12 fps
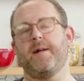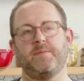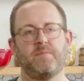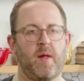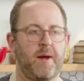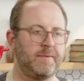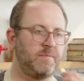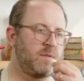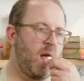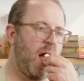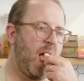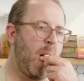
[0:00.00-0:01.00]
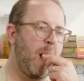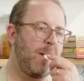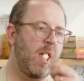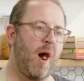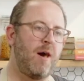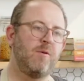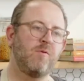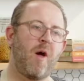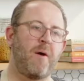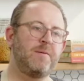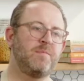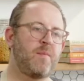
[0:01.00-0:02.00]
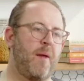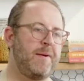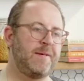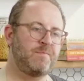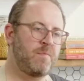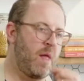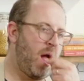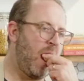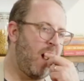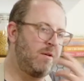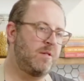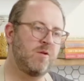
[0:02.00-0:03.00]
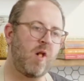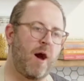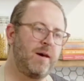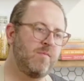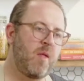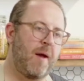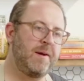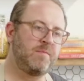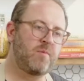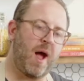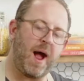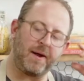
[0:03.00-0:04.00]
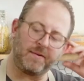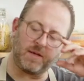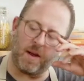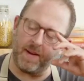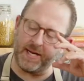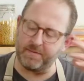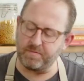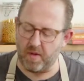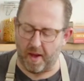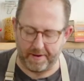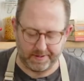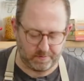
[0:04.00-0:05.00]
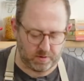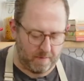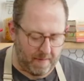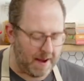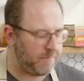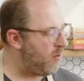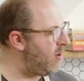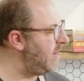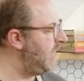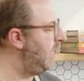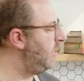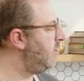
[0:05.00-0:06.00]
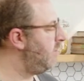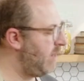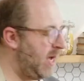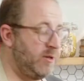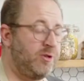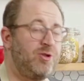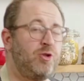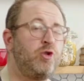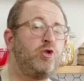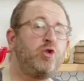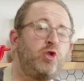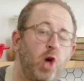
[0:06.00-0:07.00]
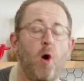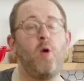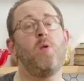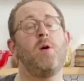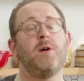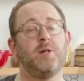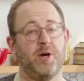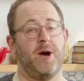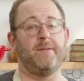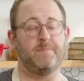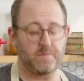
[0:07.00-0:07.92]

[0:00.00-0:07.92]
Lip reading: You could do this in the dark. You could do this at 2 a.m. You could do this at noon, as it is I mean, my point is, that is so good.